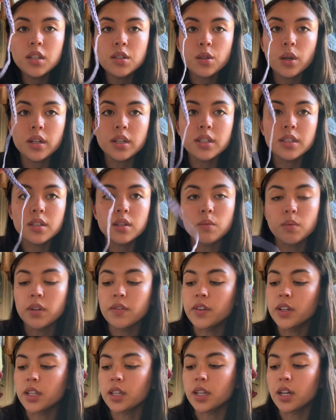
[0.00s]
so I need to weave
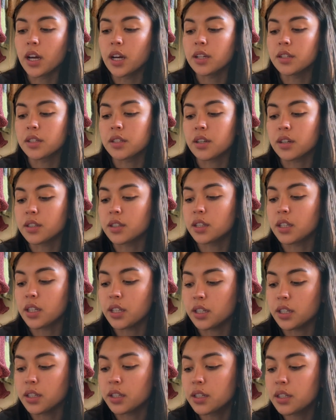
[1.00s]
in the ends on
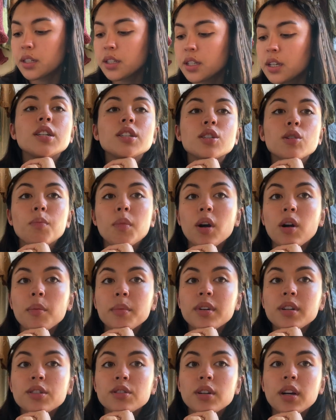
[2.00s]
these. Tomorrow I'm
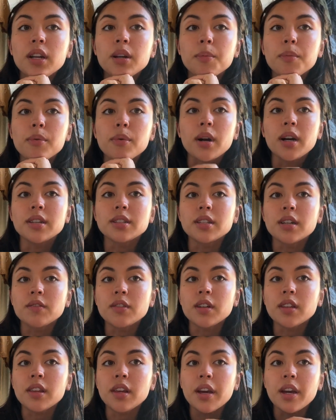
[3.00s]
gonna try to price
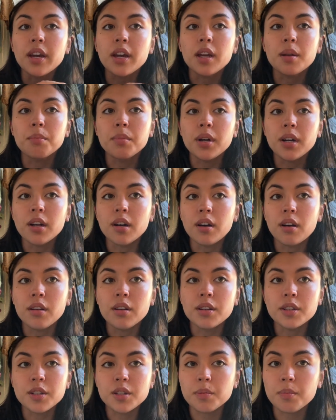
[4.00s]
everything and put it all
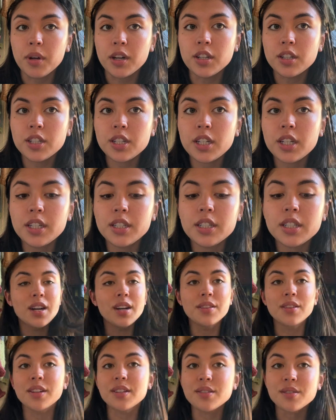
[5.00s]
in a spreadsheet,
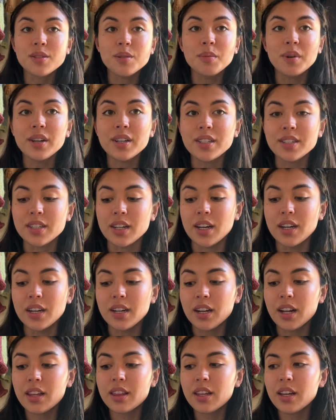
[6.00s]
and then it's the market day. And
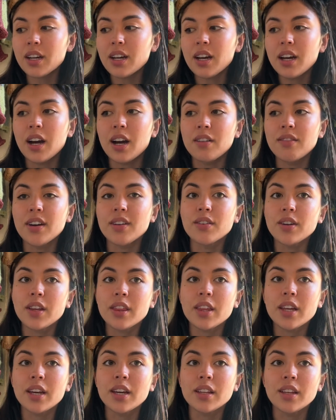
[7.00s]
I think I have
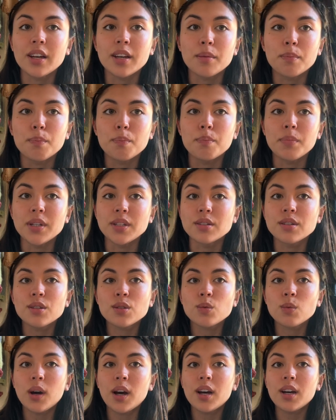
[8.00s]
everything like
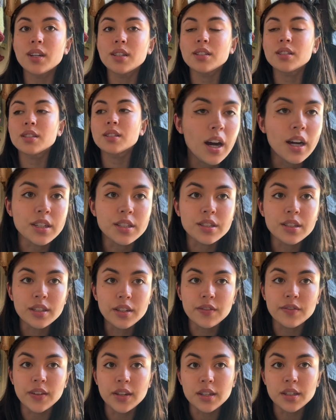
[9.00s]
business-wise. I just need to
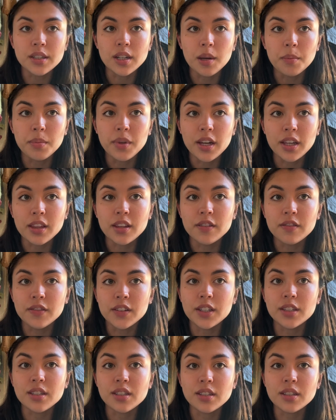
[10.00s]
finish up like the
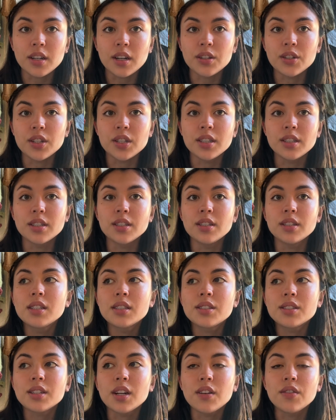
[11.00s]
finishing touches,
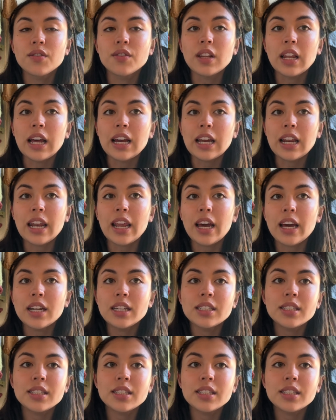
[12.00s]
stuff like that.